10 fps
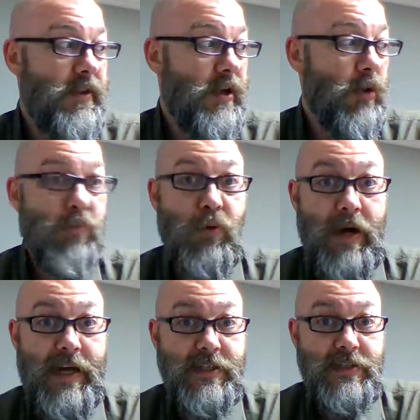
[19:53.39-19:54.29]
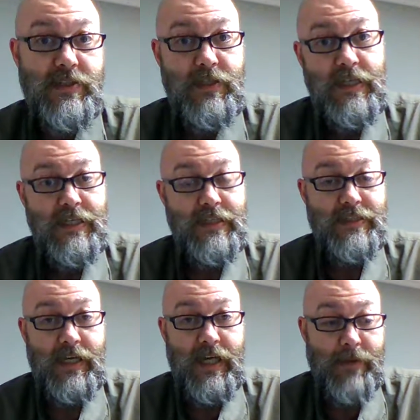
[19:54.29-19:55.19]
or brands,
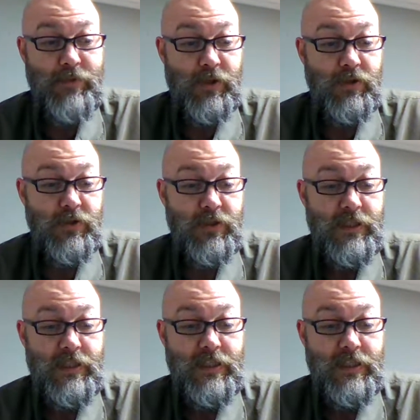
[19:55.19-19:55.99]
Zenni Optical,